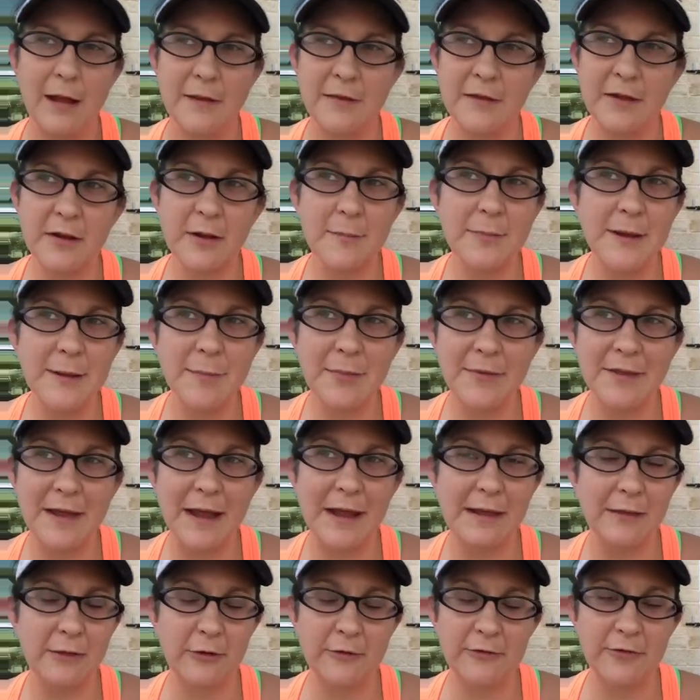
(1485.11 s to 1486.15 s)
There are people
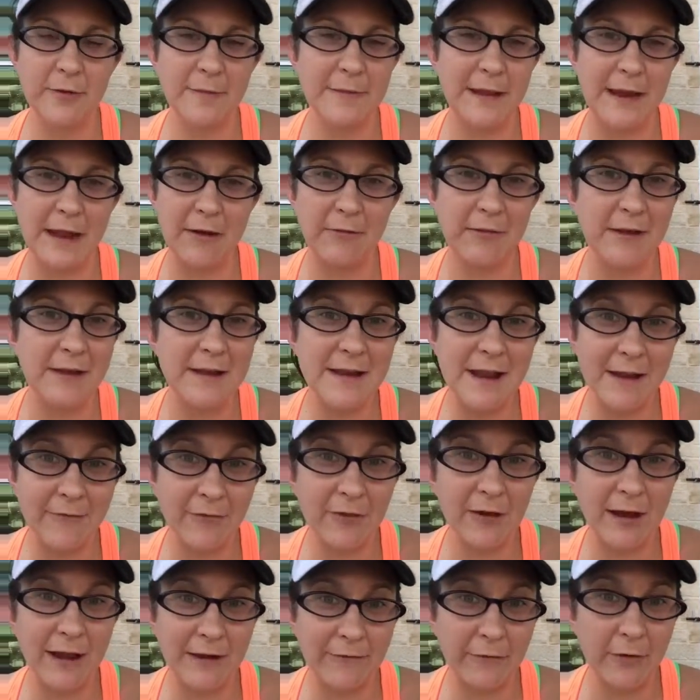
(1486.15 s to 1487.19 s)
that I learn from that I would
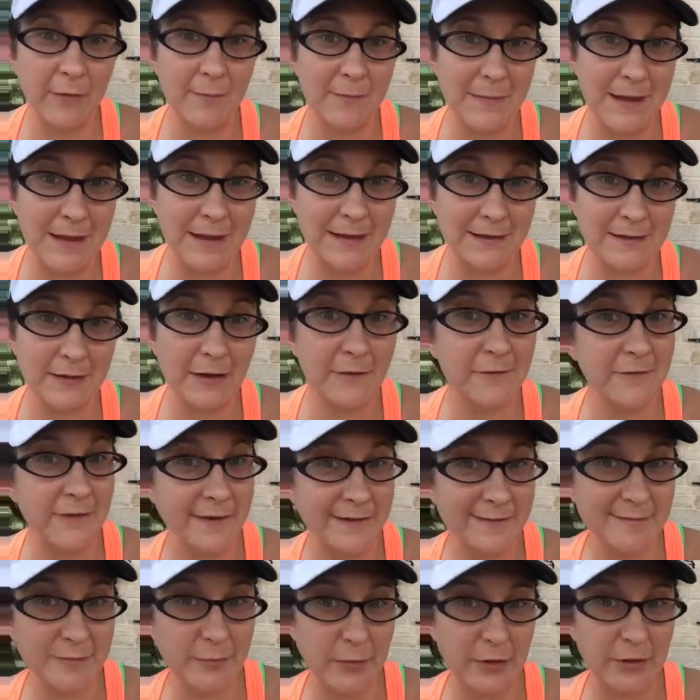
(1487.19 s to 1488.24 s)
never ever meet on
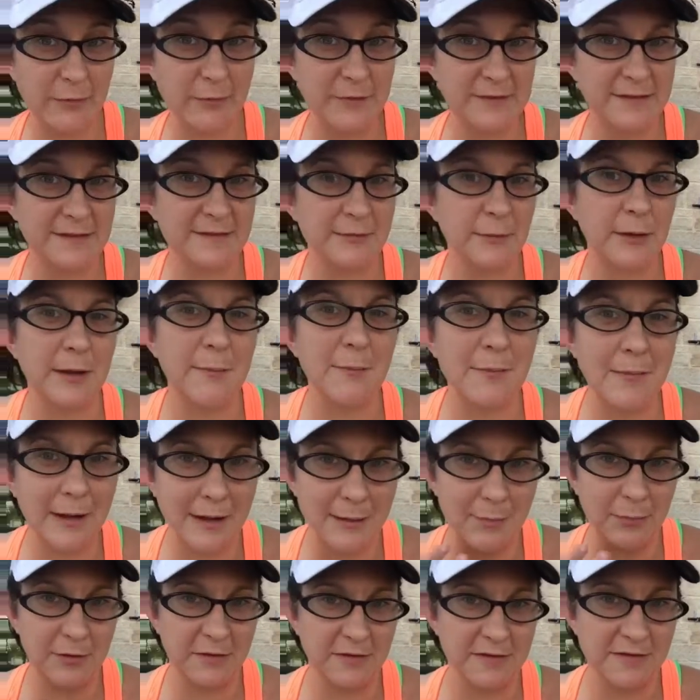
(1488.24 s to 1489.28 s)
Facebook, which is where
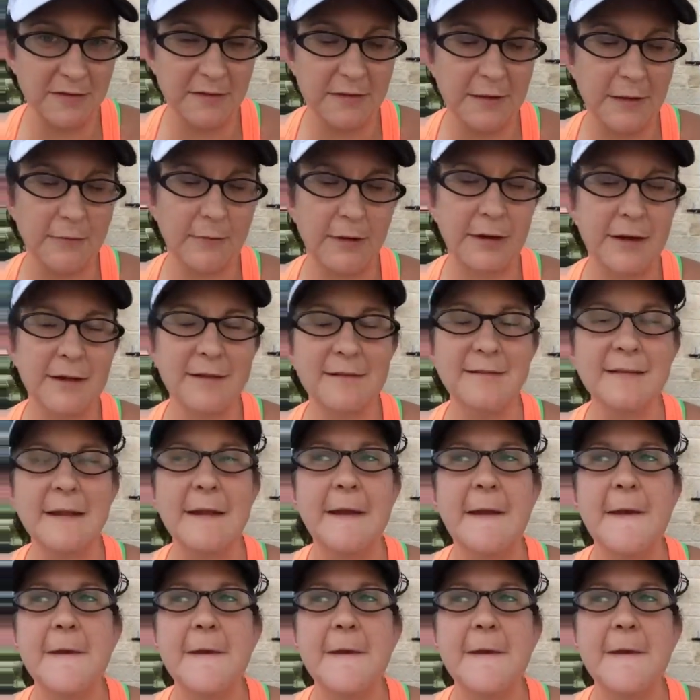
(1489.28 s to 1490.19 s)
my personal network is.